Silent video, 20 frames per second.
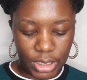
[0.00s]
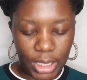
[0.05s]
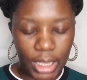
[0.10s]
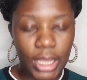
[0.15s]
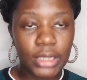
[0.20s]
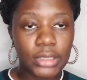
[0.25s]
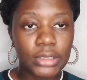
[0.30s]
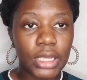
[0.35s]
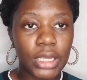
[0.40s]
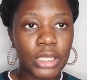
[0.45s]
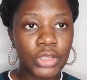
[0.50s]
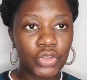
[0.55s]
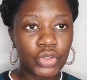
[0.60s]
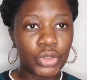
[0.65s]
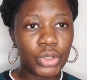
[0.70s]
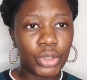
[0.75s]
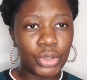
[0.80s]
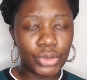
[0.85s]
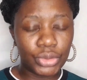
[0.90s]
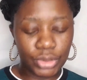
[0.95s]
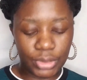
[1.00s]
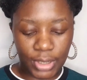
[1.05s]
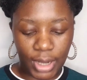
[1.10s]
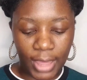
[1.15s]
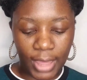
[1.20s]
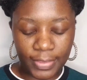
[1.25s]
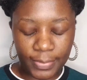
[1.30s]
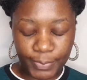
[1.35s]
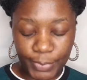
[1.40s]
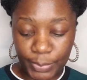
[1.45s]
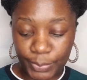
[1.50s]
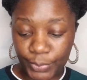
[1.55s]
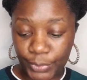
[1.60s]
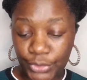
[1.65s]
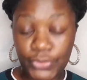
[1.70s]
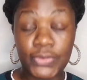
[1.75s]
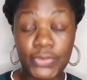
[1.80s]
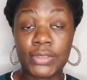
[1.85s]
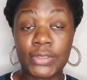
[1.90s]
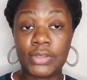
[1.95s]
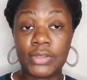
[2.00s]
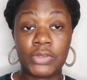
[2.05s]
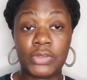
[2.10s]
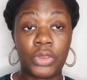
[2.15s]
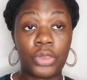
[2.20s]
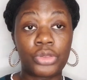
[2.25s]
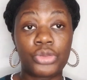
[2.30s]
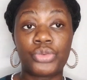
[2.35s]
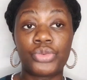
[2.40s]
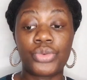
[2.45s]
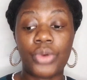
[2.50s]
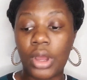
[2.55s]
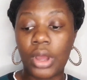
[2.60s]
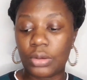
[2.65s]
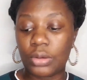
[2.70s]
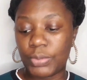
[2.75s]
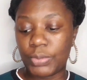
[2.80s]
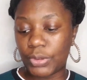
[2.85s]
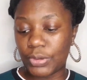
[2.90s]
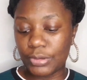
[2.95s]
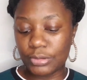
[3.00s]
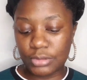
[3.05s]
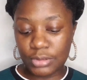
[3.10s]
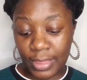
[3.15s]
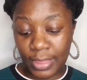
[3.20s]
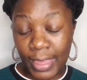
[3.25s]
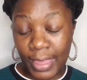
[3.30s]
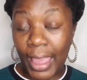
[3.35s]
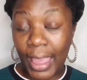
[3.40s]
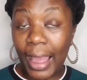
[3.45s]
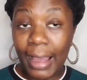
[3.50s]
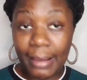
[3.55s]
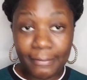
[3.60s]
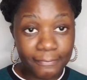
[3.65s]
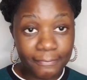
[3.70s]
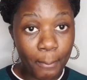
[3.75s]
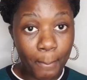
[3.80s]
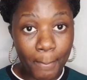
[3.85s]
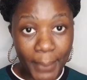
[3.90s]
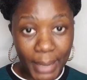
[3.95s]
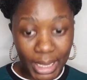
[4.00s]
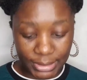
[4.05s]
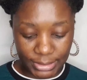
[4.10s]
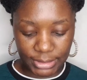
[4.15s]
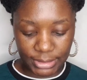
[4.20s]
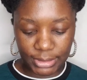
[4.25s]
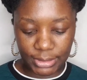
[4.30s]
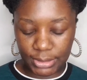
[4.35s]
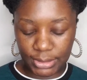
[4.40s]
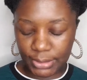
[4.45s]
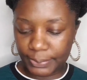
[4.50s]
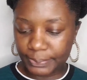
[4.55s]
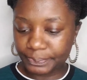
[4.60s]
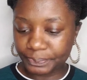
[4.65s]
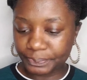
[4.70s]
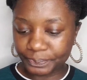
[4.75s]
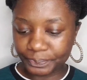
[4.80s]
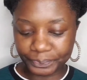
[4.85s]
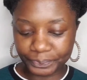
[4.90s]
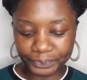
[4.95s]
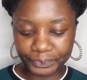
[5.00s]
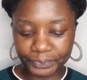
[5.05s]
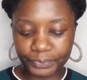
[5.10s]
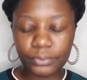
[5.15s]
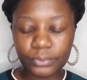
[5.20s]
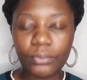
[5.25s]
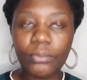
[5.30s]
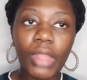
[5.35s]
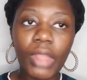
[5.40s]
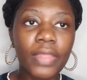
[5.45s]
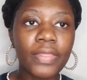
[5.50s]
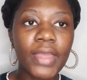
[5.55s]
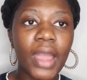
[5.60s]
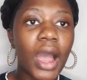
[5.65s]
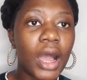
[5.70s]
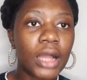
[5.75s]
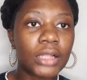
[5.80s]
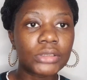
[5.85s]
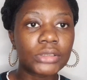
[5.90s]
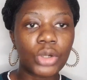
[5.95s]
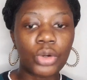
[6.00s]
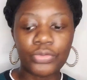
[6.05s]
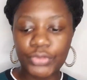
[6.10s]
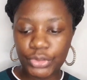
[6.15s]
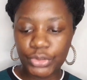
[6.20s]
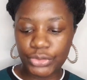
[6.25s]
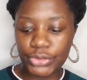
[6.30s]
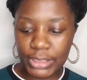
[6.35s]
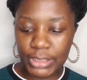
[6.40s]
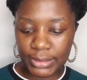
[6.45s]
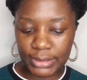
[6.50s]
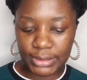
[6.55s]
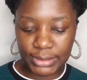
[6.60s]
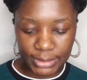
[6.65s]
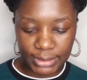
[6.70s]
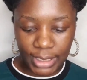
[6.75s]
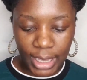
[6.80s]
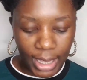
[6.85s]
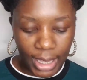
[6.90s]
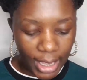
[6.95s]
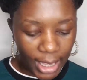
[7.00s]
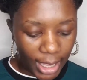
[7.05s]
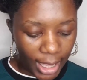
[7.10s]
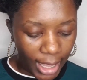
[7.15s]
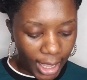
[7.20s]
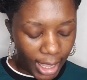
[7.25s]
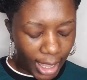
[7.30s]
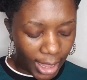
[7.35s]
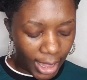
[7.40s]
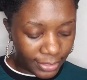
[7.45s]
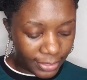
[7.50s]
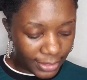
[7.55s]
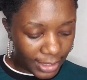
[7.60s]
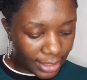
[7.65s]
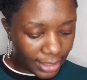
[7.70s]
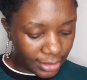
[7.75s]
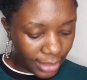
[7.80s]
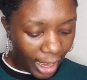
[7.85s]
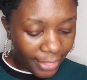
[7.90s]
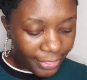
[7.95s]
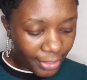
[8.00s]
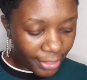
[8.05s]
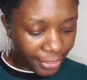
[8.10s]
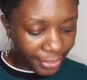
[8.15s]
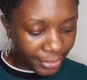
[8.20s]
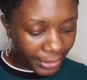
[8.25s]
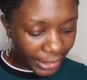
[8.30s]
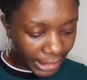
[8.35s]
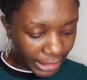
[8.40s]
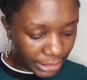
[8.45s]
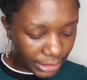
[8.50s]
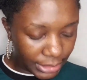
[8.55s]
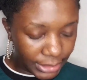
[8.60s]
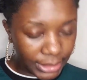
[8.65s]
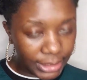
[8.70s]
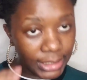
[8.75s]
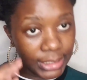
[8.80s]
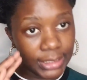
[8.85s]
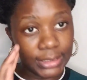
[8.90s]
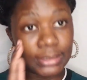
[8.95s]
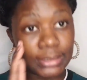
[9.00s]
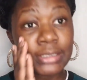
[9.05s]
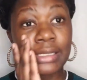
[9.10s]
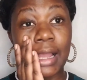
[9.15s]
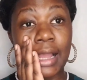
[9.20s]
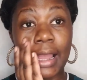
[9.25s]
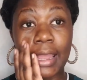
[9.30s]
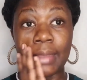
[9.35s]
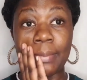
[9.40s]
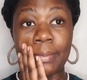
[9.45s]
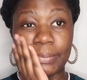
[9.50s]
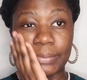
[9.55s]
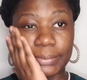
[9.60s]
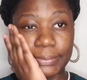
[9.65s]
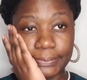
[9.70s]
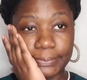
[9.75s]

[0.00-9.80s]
And it's good other people use this throughout because they have mastered the art of using this. And then the third type